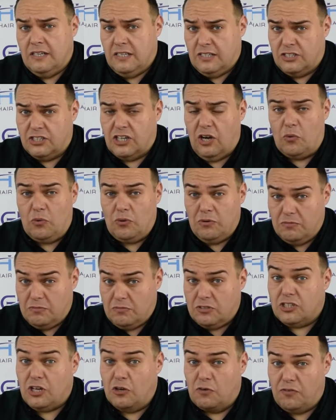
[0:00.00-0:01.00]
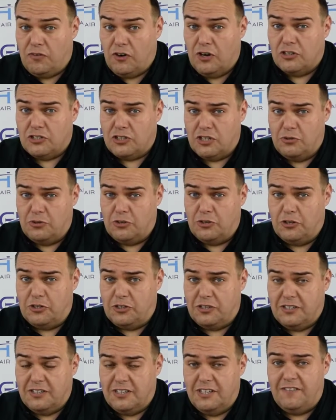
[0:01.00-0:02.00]
So far so good.
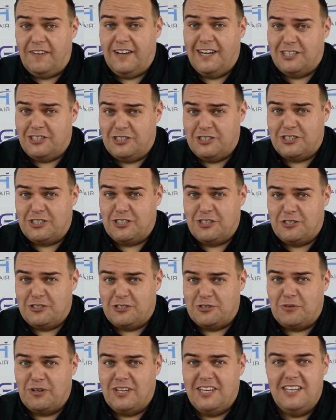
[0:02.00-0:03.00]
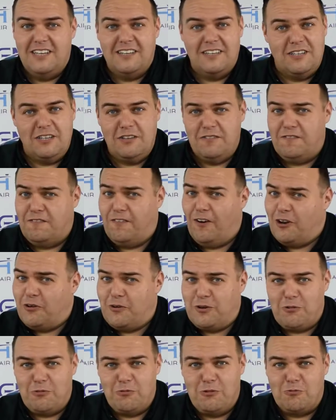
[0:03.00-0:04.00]
You've had your surgery, you're
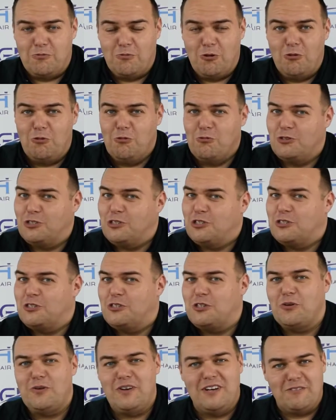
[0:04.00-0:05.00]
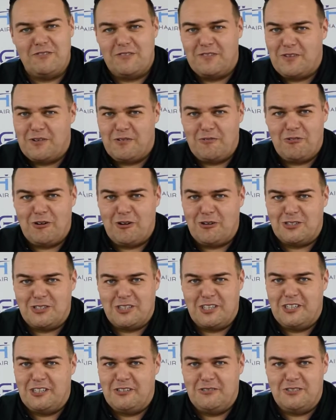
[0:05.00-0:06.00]
following all the rules, you're doing everything we're
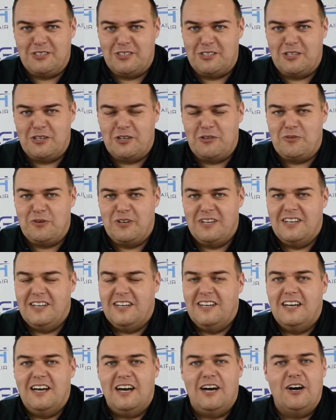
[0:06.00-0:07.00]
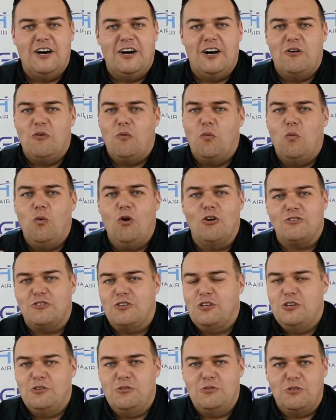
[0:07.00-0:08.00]
asking you to do. What do
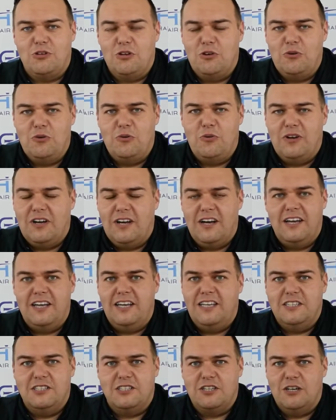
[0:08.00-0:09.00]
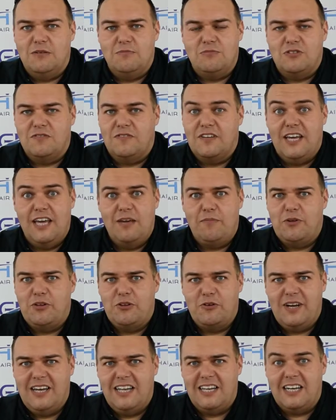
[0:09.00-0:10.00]
you do in terms of keeping
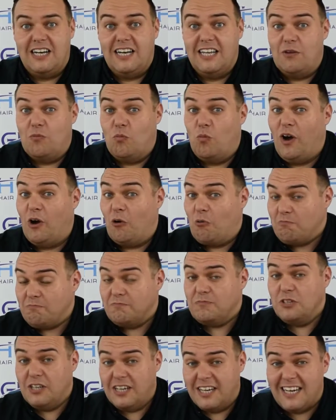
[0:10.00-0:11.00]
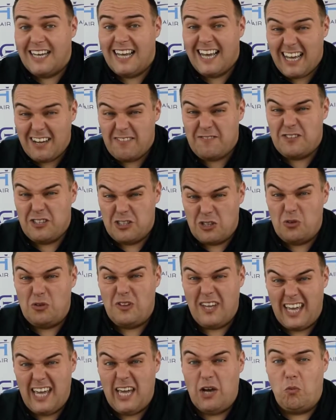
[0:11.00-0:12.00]
your head clean? Well, you're going to have to do
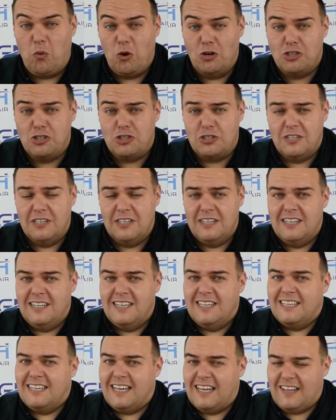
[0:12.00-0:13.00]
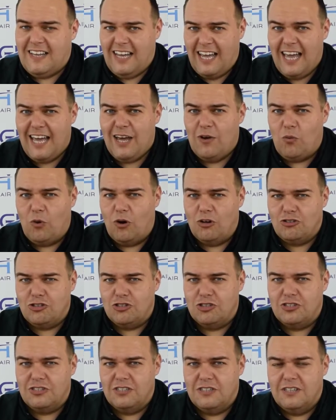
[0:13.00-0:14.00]
the hair wash. Now the hair
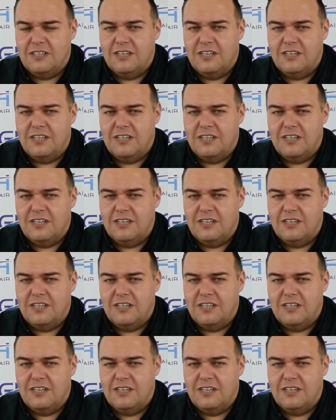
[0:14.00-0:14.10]
wash,